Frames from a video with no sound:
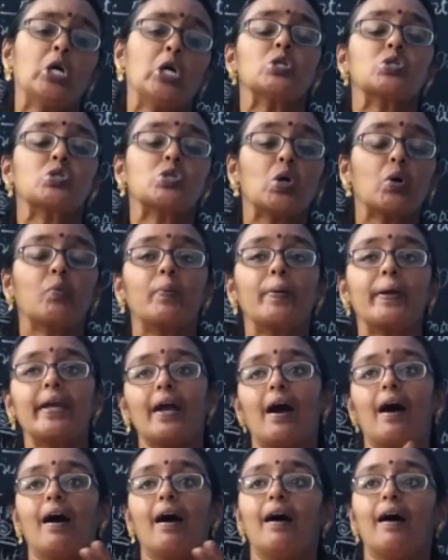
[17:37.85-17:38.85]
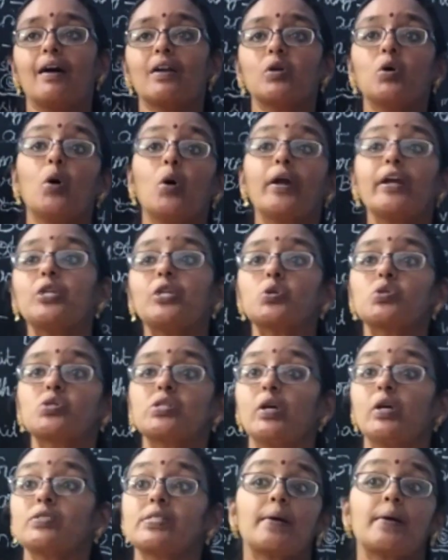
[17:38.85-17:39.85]
So we are going to
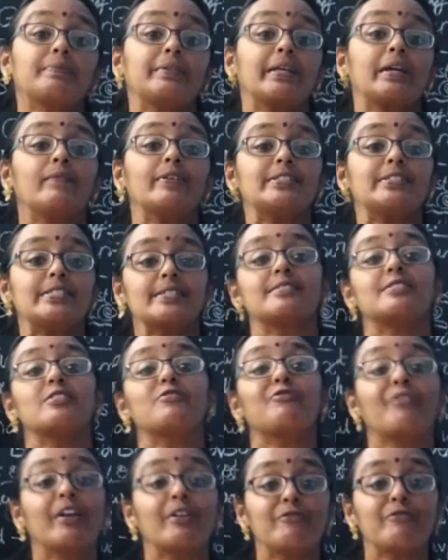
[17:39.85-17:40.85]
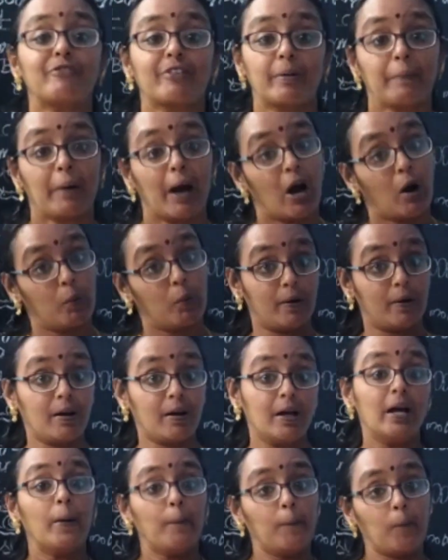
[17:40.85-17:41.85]
see something which is different from our
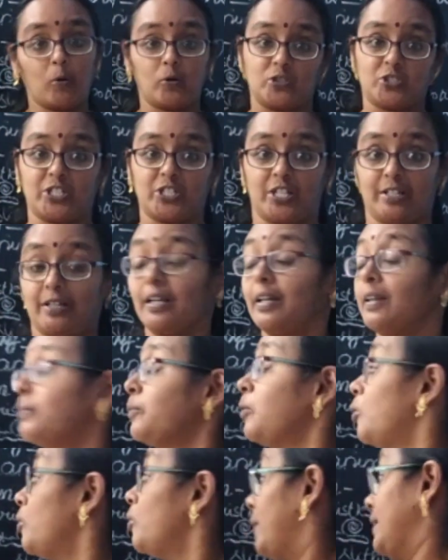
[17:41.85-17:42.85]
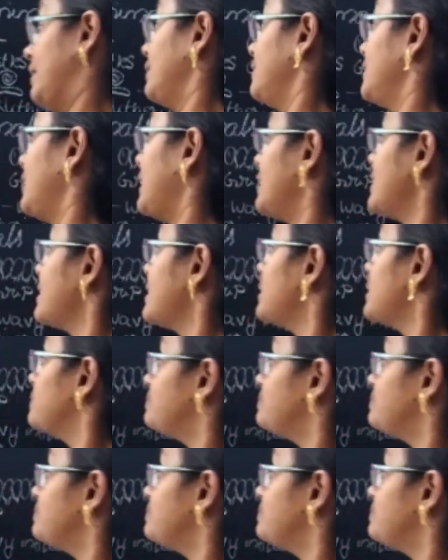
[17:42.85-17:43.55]
movement. That is